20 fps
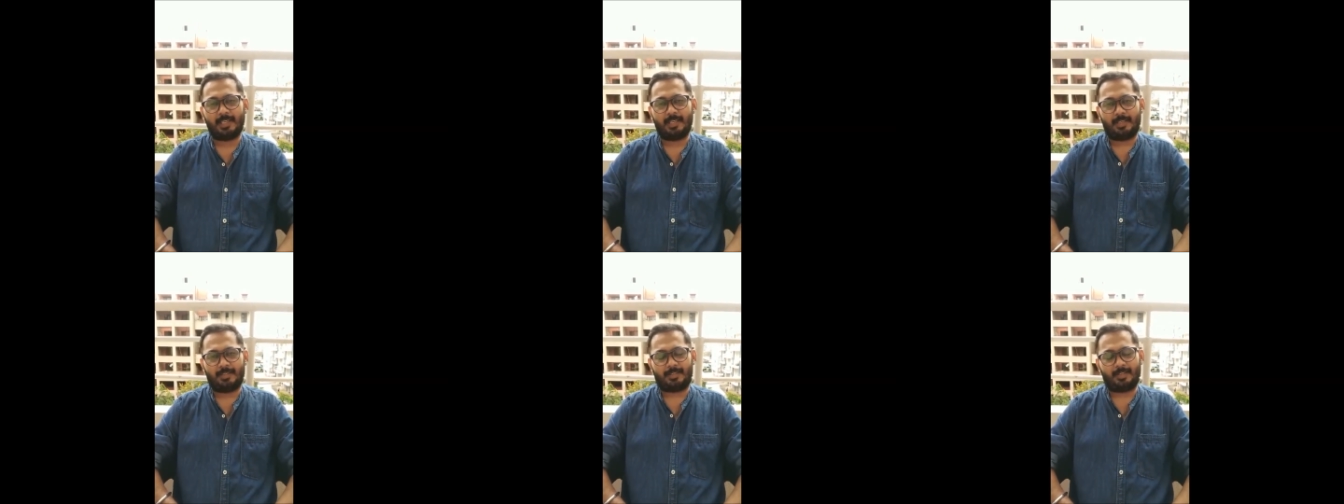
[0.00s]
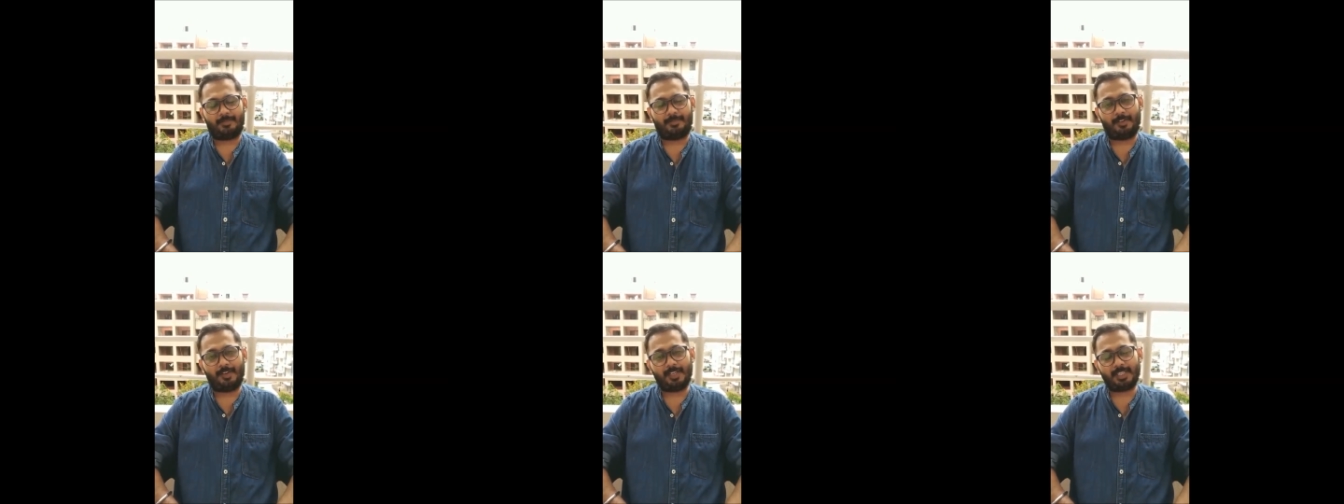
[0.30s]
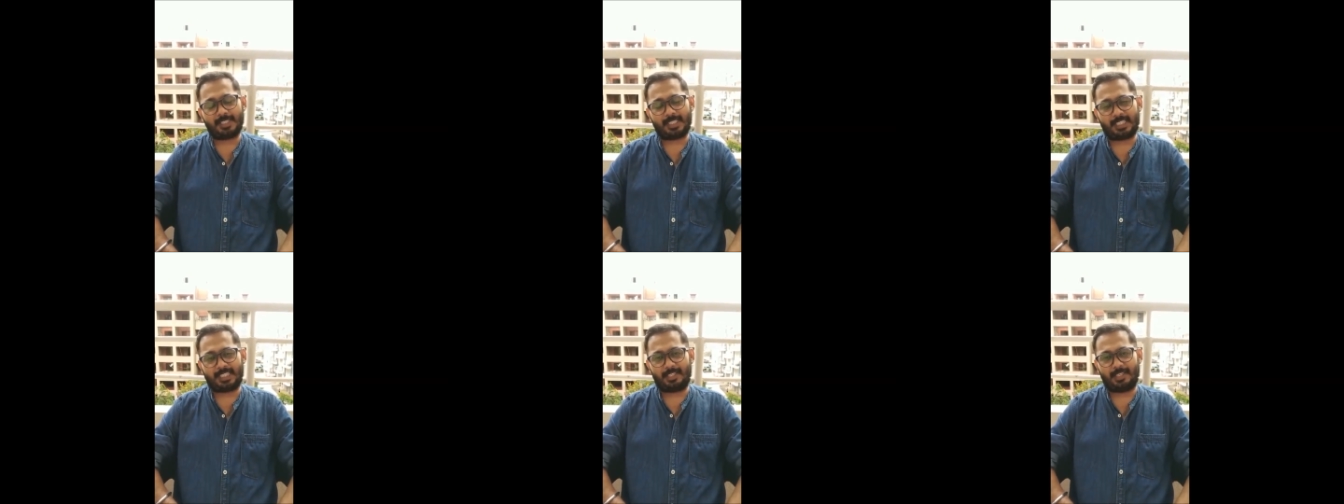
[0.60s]
The
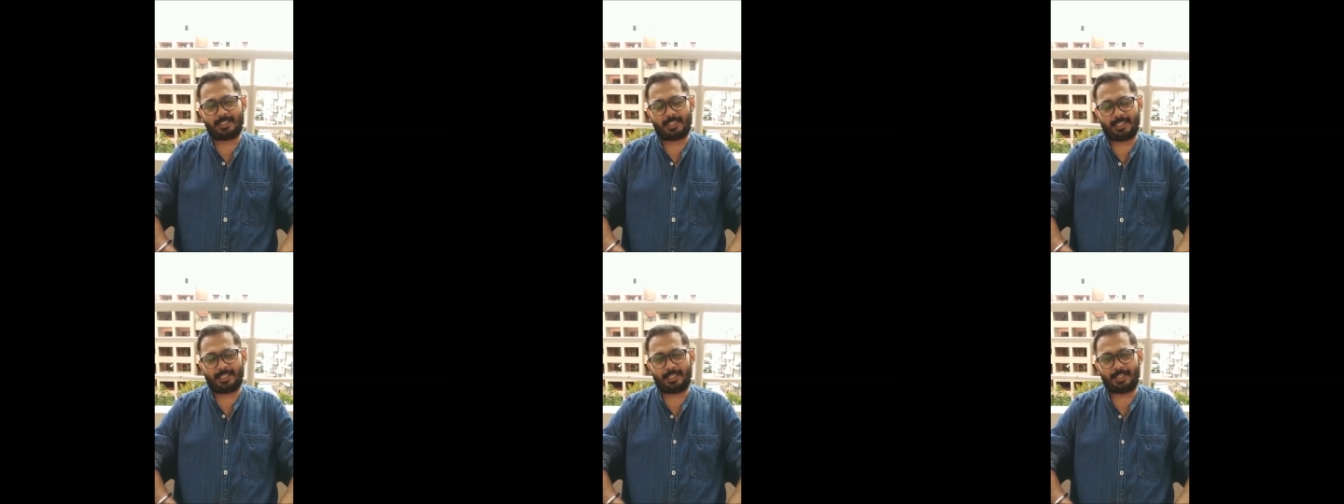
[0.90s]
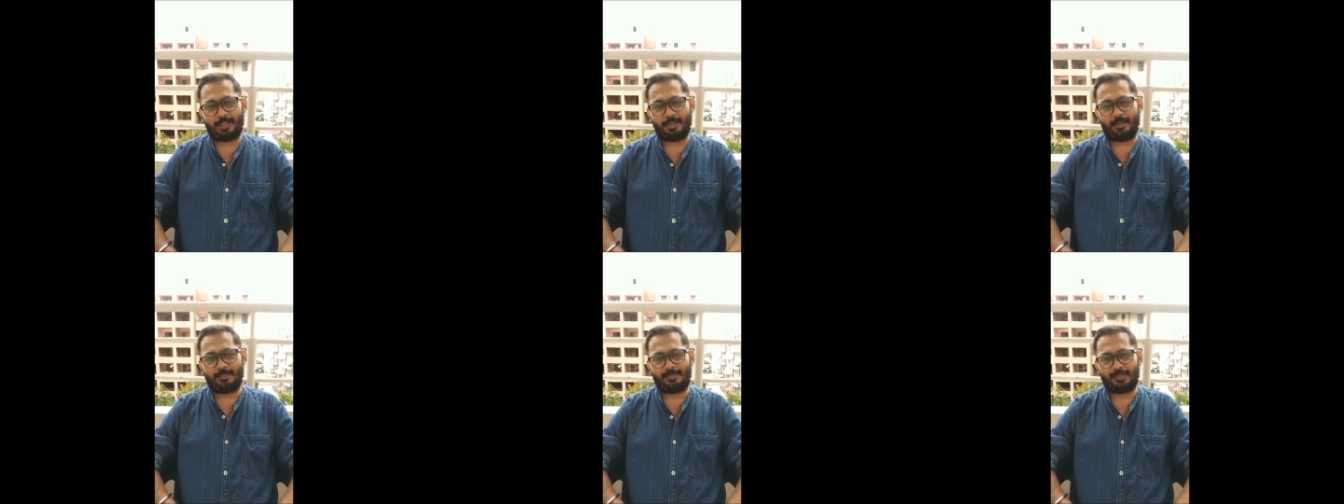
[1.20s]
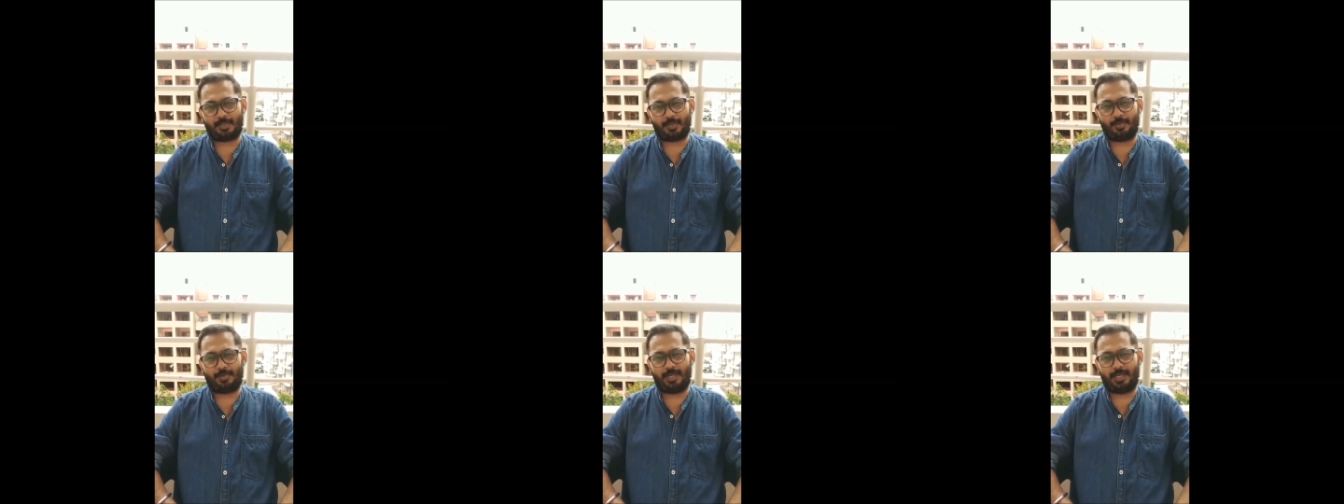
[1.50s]
first category of
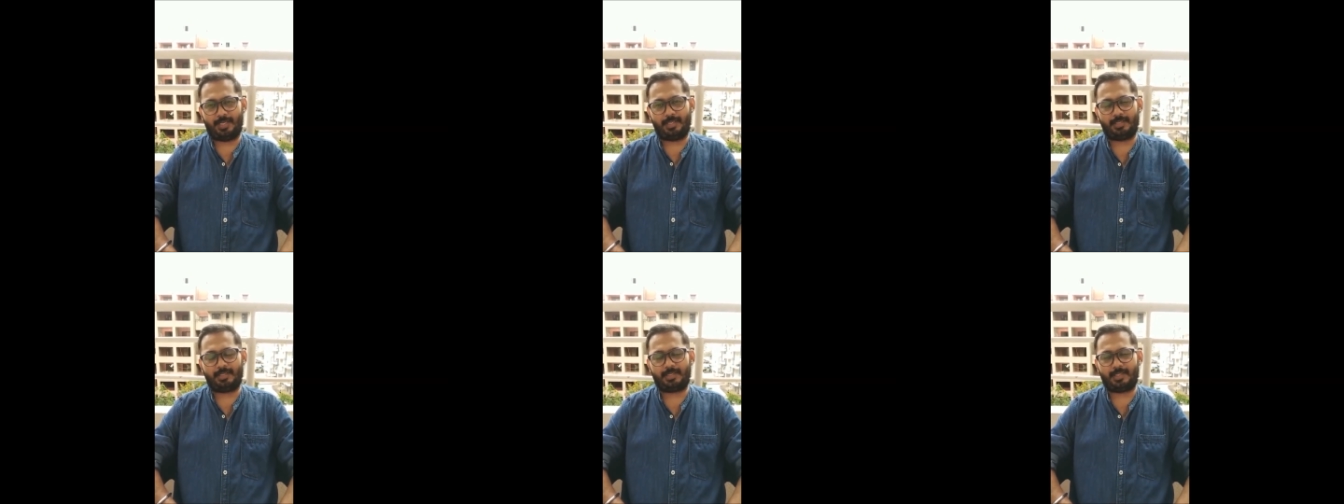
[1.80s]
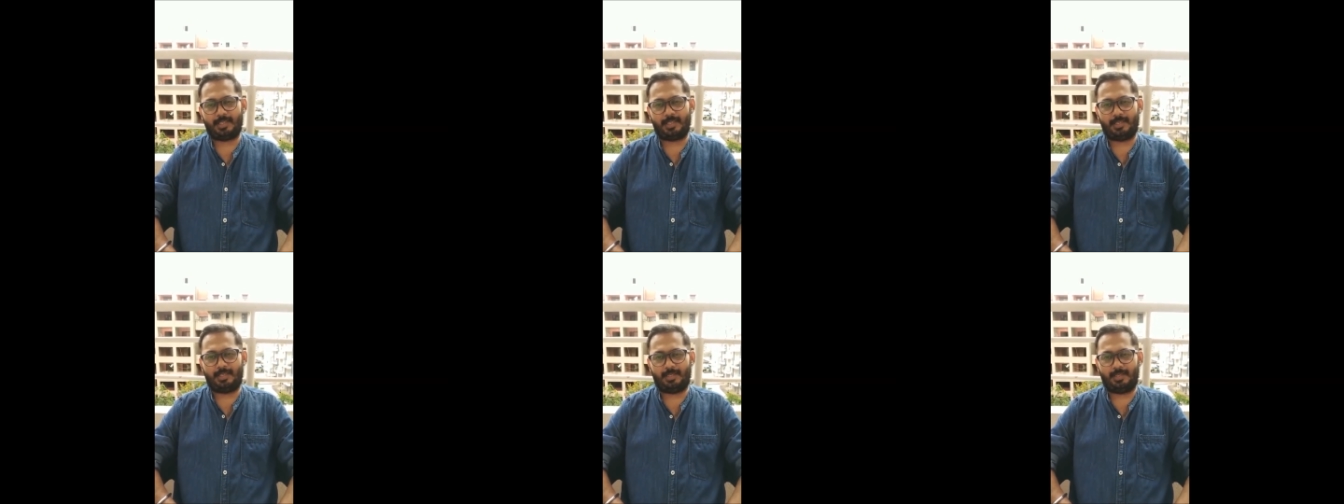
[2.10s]
student